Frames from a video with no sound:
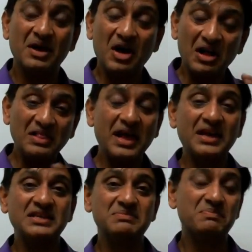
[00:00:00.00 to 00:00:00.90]
all
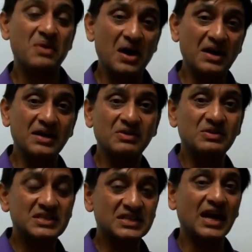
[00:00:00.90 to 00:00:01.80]
that is important to
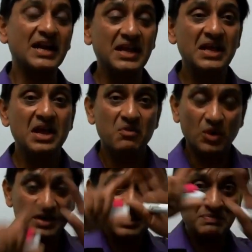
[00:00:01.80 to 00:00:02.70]
decide
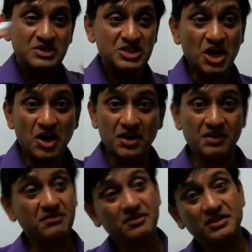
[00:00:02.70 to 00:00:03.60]
what is the
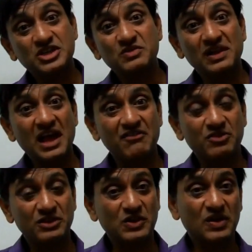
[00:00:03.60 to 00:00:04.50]
chart that you will have
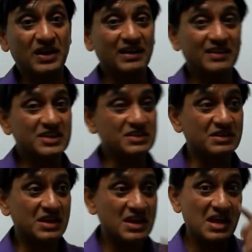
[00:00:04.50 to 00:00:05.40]
for the
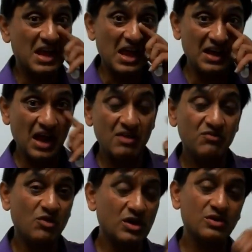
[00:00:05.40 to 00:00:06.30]
organization and
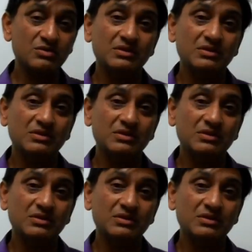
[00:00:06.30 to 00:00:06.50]
what